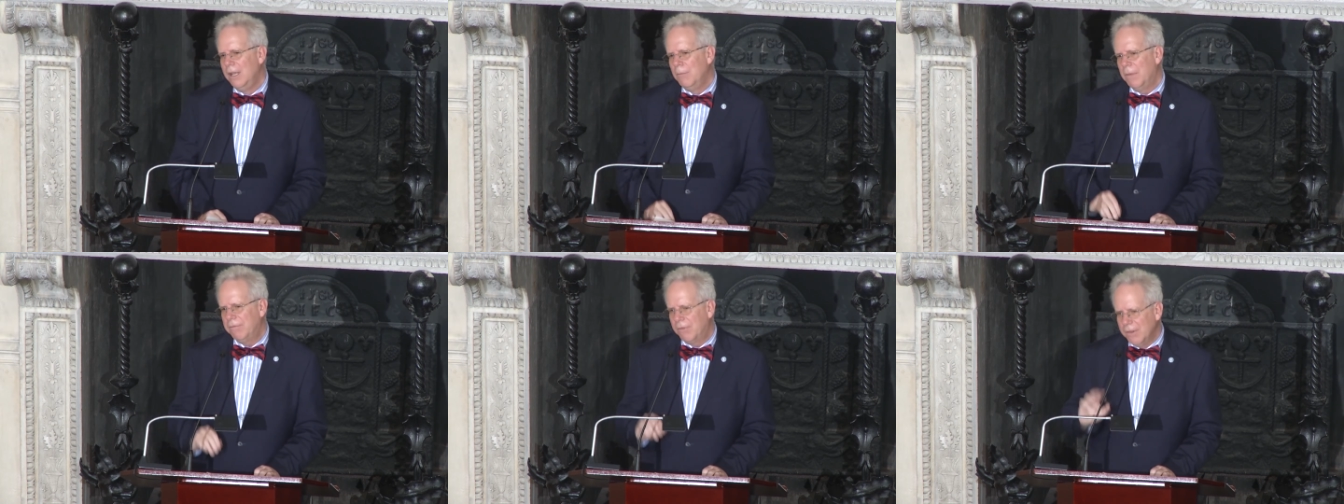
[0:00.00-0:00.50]

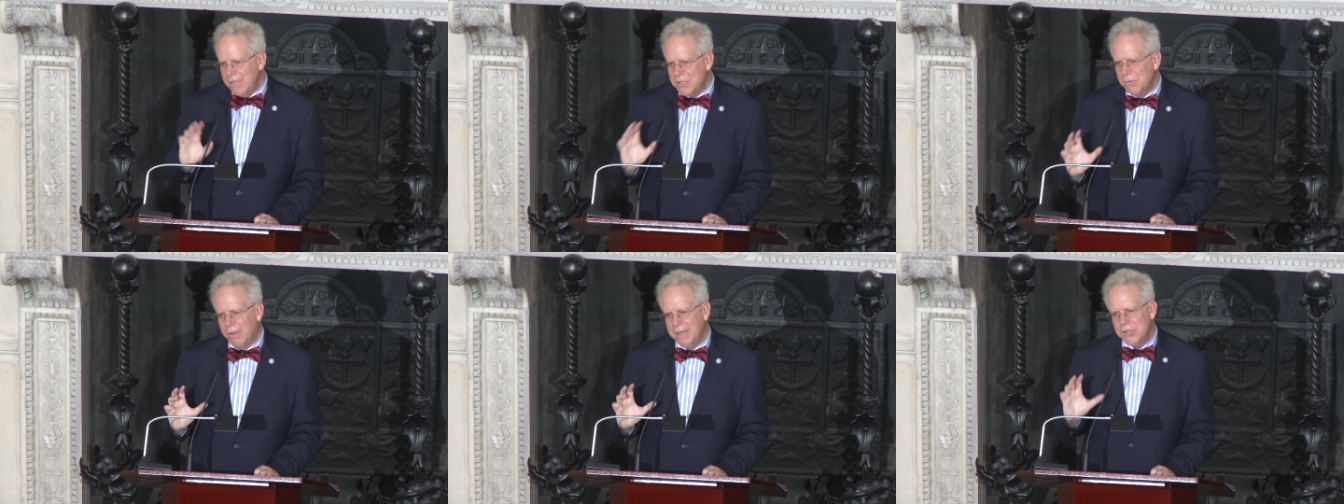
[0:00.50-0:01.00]
but for
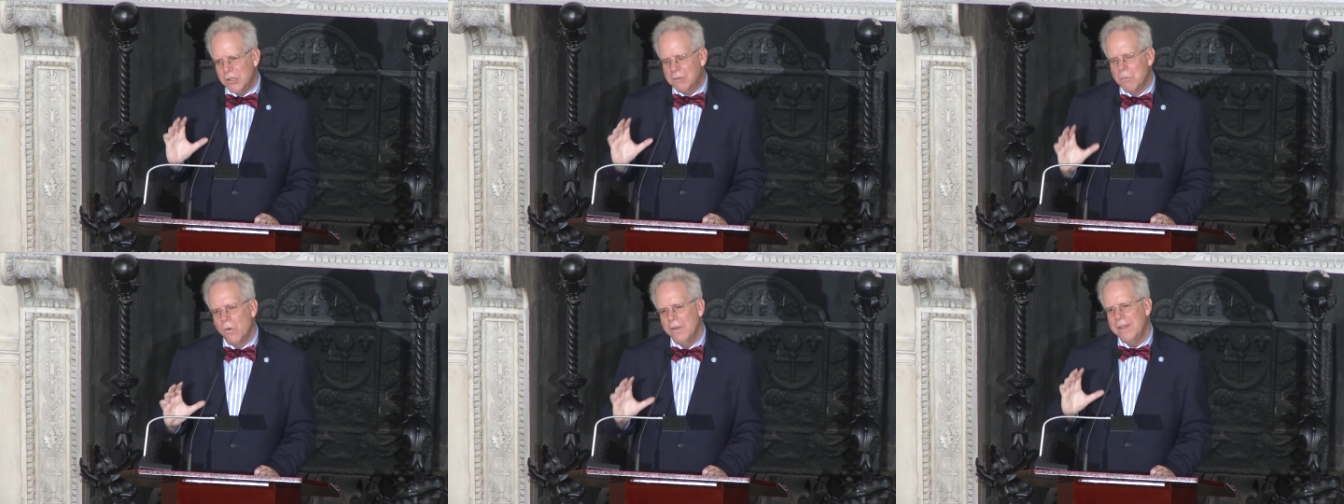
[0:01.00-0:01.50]
this one it
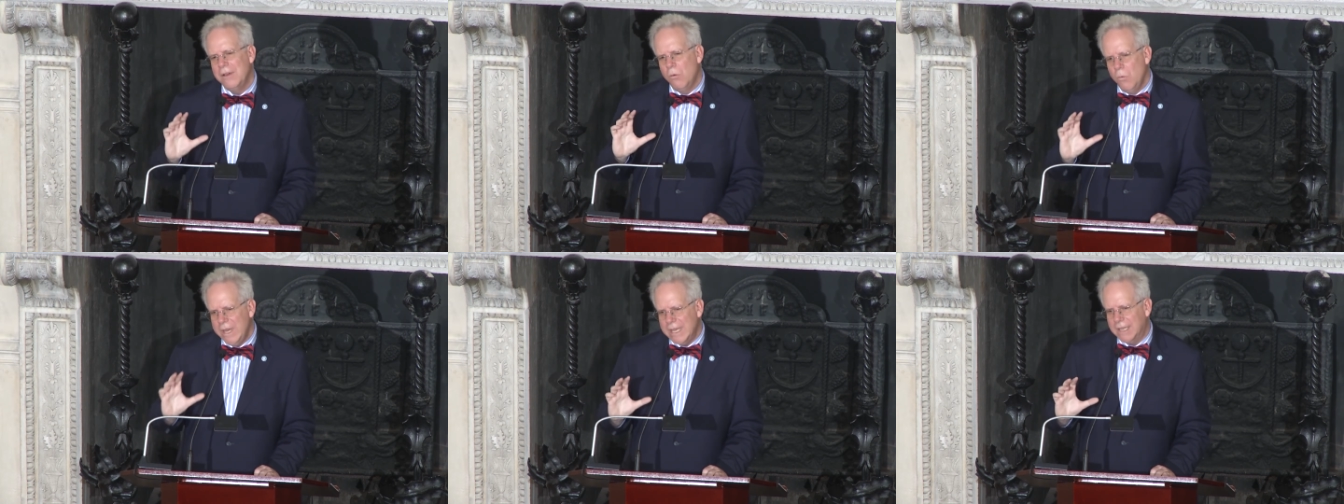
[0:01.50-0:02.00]
took more than a
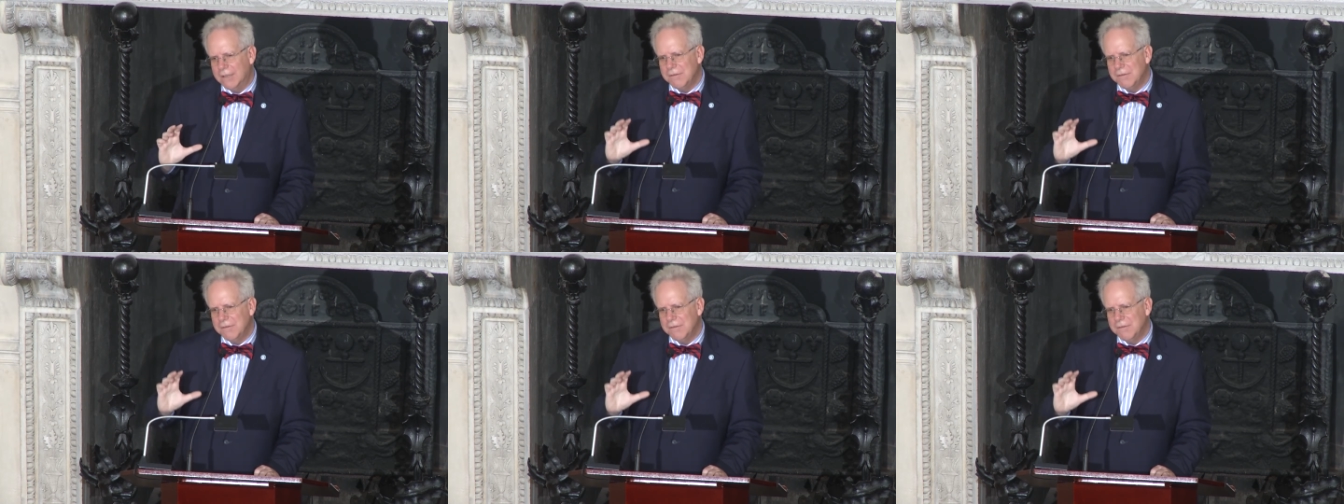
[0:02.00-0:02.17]
week